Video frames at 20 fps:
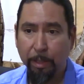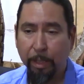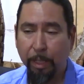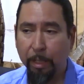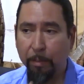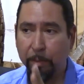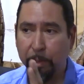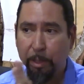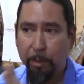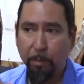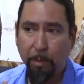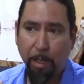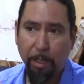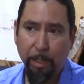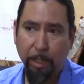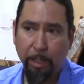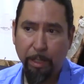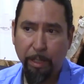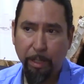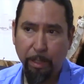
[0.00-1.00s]
And when you
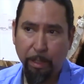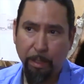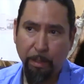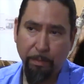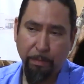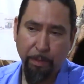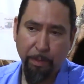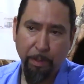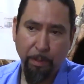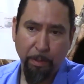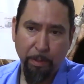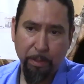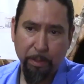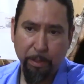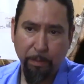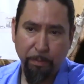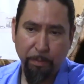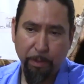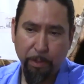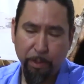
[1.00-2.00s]
walk in here, if you notice the
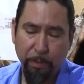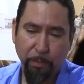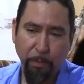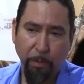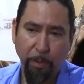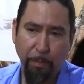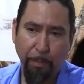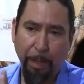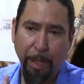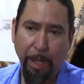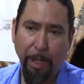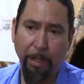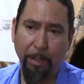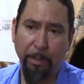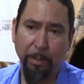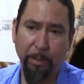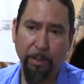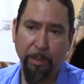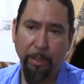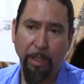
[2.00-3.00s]
first 4
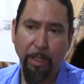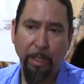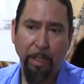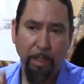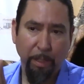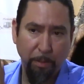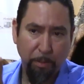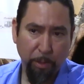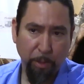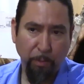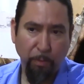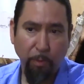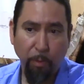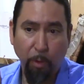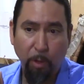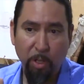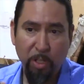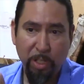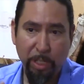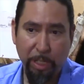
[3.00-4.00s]
panels, it was the
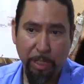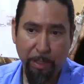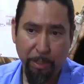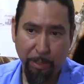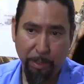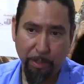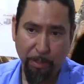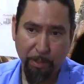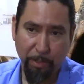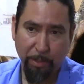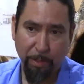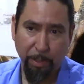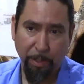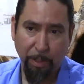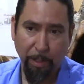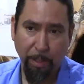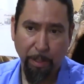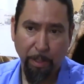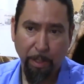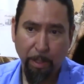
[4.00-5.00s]
4 seasons,
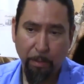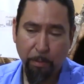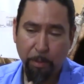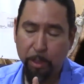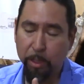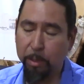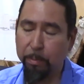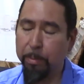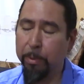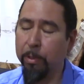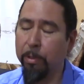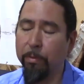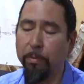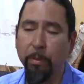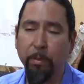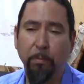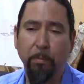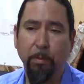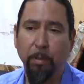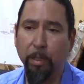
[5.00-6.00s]
which is
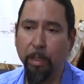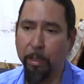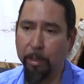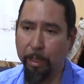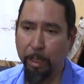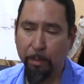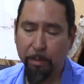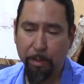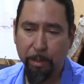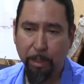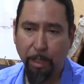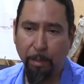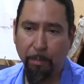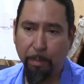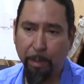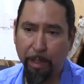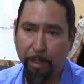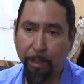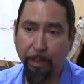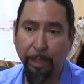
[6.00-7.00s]
beautiful work that was done
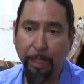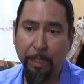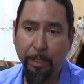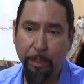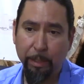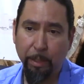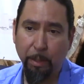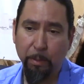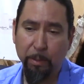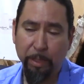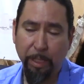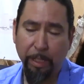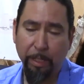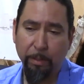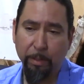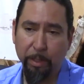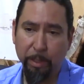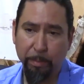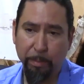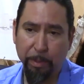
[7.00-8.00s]
by the late Doze
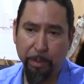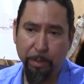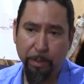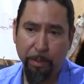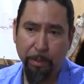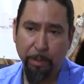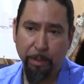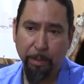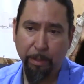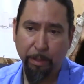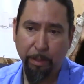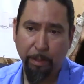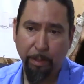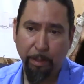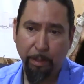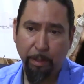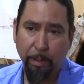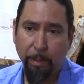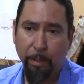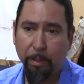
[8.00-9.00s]
Christmas,
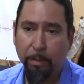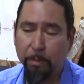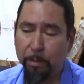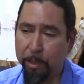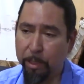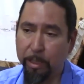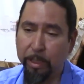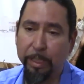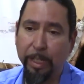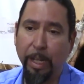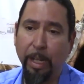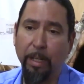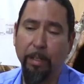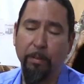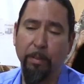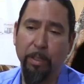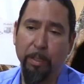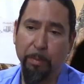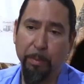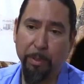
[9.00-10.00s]
which is Dan
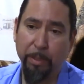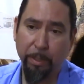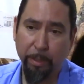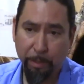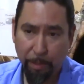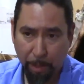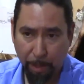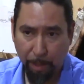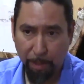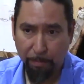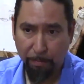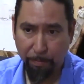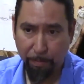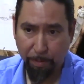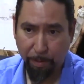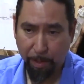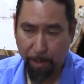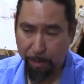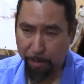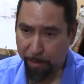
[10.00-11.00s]
Christmas,
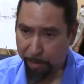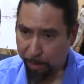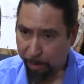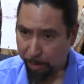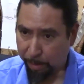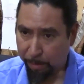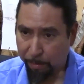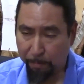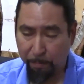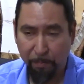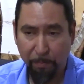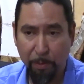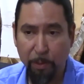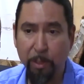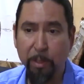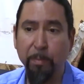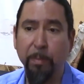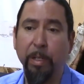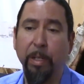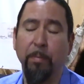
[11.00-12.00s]
our
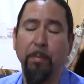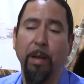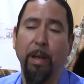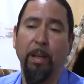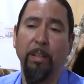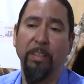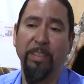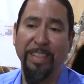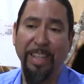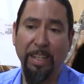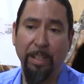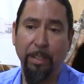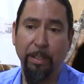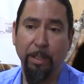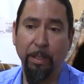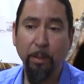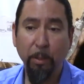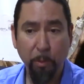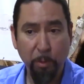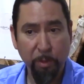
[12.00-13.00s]
first Mi'kmaq
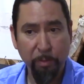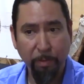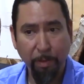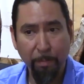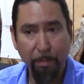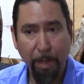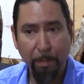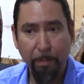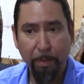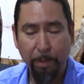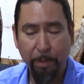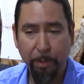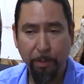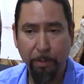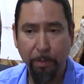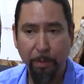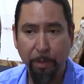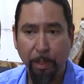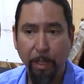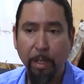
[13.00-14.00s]
senator, who's from Membertou.